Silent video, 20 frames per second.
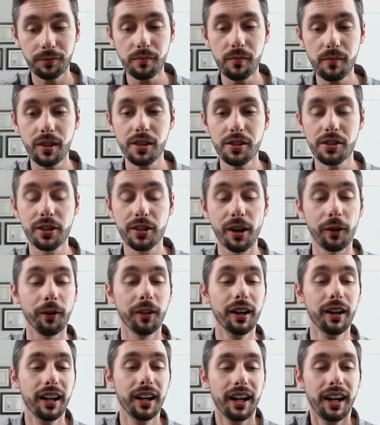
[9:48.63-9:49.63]
So
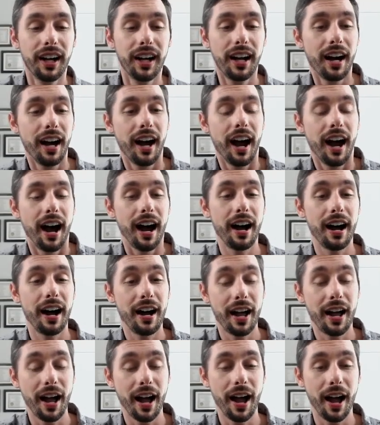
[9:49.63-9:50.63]

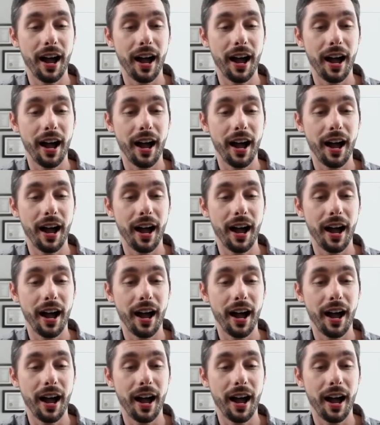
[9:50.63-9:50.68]
a